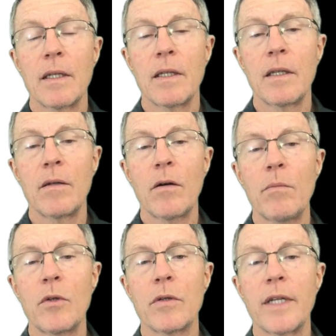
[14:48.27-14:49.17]
The
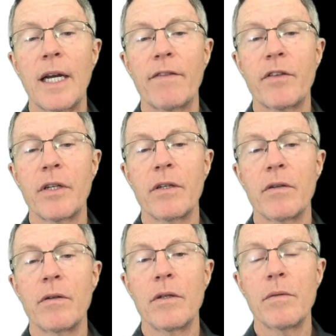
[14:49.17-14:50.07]
normal D A F two
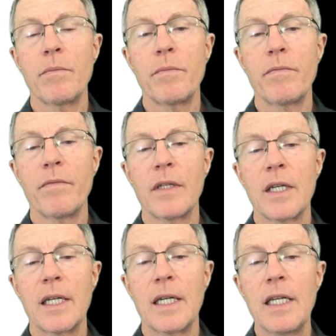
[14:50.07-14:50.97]
group,
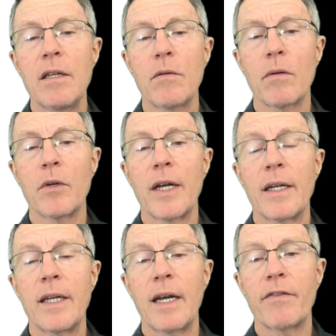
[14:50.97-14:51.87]
in the normal
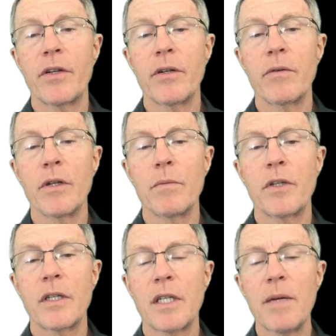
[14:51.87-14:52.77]
D A F two
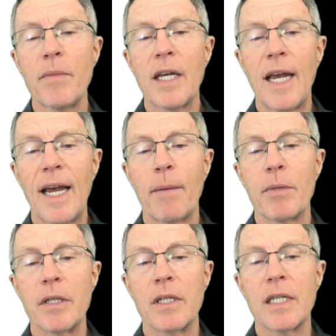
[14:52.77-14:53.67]
groups, something
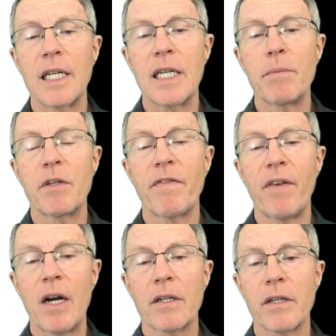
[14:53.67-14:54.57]
happens that keeps
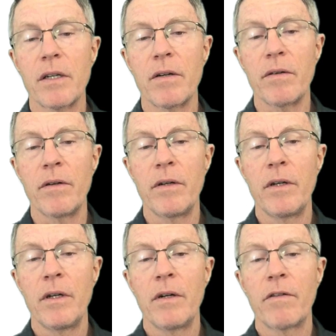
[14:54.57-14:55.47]
FOXO
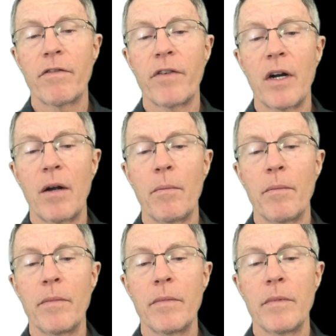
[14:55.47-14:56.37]

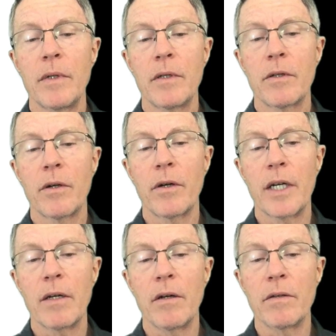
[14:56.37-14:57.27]
from
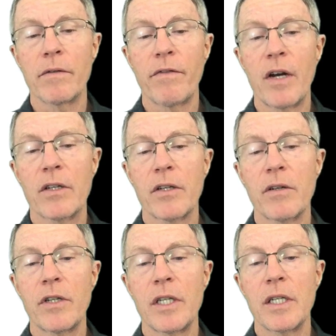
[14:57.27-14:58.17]
turning on.
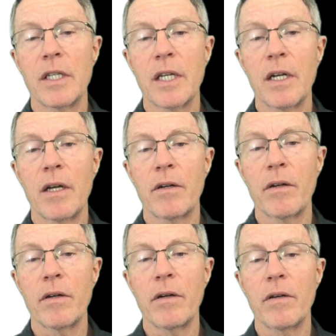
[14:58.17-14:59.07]
FOXO genes cannot
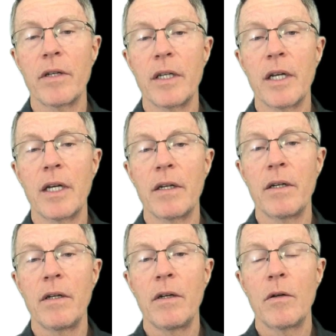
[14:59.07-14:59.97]
turn on in a
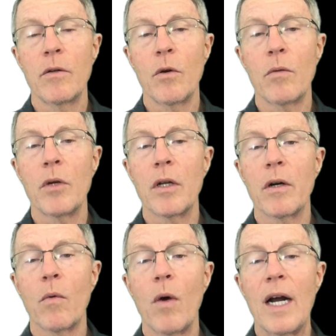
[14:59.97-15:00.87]
normal
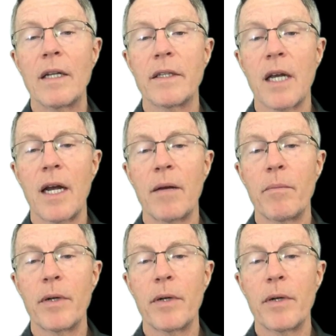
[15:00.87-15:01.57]
or wild type